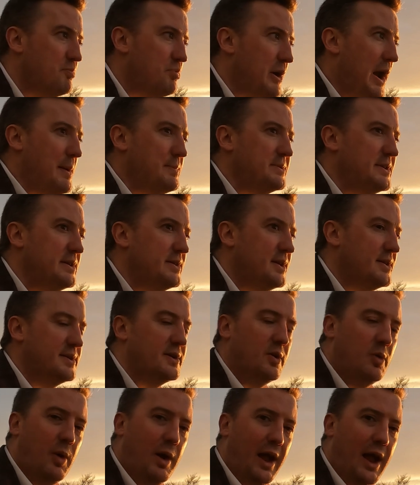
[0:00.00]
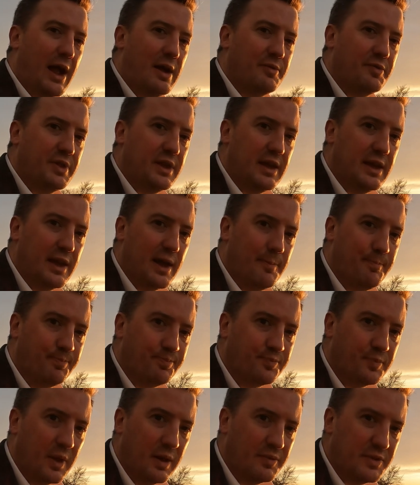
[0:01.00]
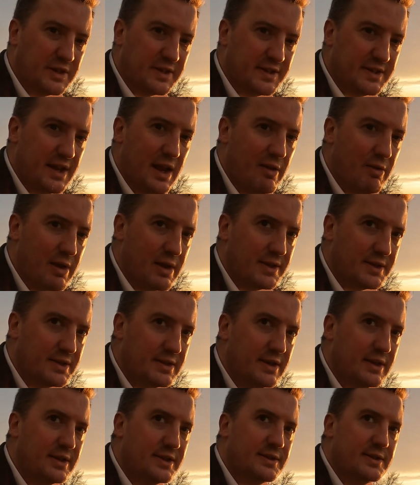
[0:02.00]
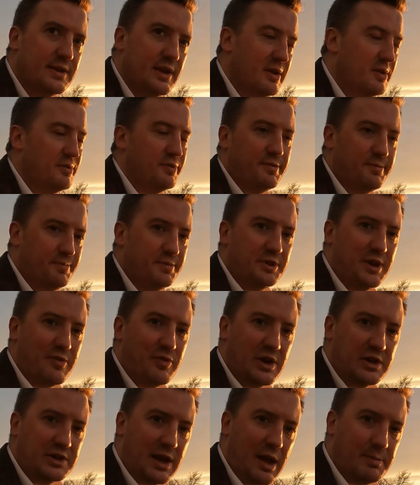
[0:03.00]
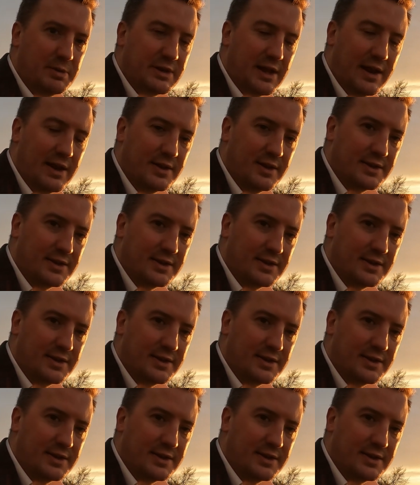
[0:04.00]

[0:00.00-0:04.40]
Perhaps it doesn't quite have the seriousness of Gevrey Chambertin.